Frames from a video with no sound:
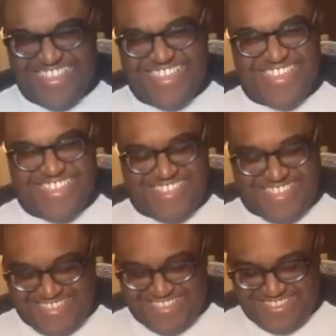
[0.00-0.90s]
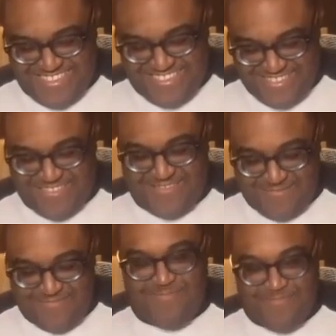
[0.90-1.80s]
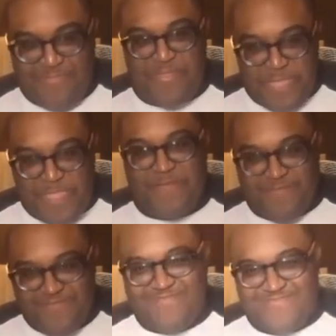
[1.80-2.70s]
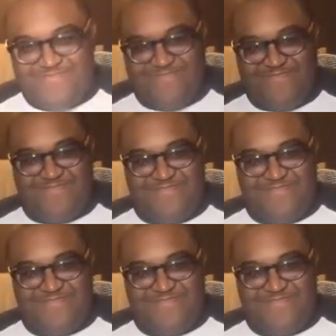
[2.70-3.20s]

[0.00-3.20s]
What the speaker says: skipped over it. Just like I was just like, all these are cool.